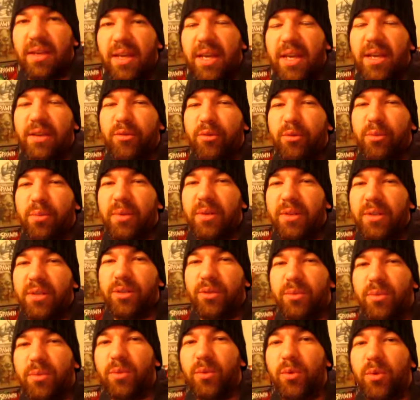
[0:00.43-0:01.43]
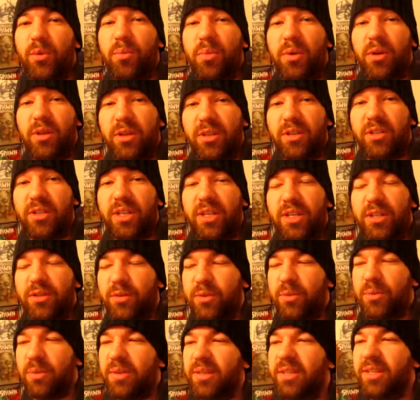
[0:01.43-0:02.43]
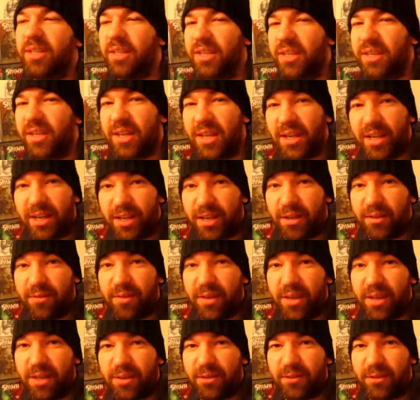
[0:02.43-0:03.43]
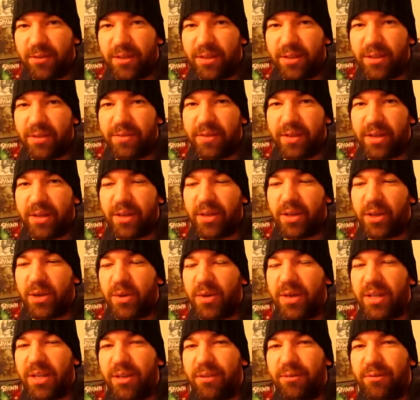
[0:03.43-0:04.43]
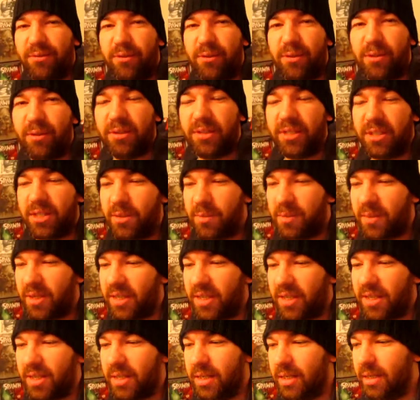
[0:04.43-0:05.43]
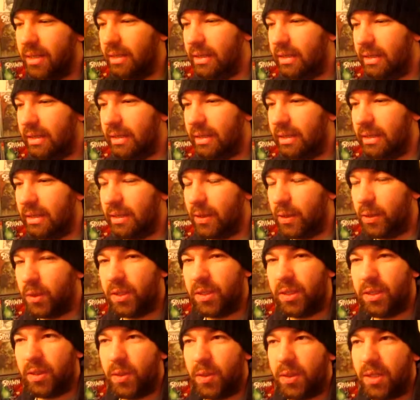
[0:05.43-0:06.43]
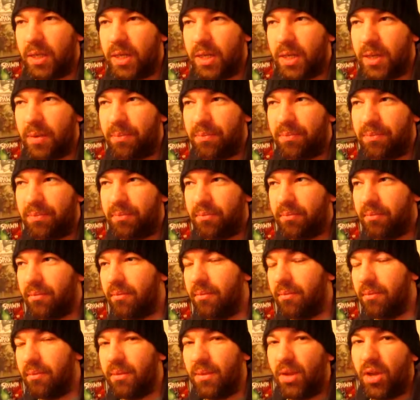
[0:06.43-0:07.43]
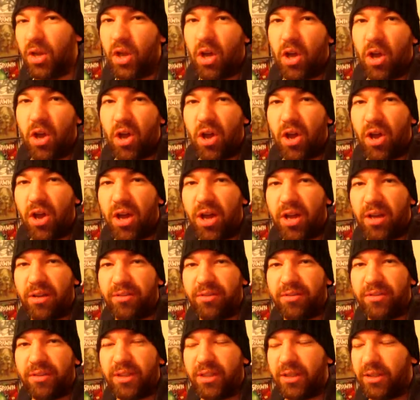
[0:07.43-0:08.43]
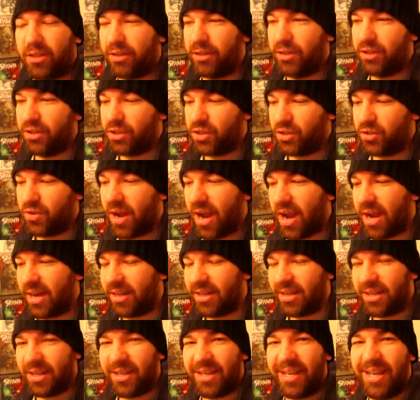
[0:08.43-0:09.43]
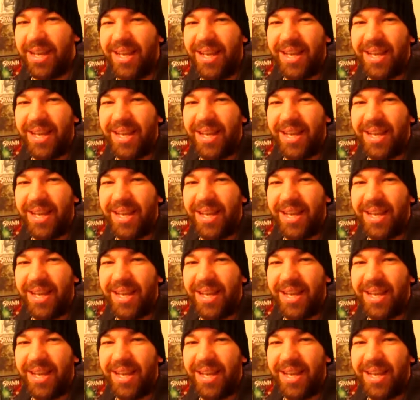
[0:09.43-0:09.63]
Hey everybody, just want to apologize for one thing in advance for this video. If you see me um, a little um, off, a little distracted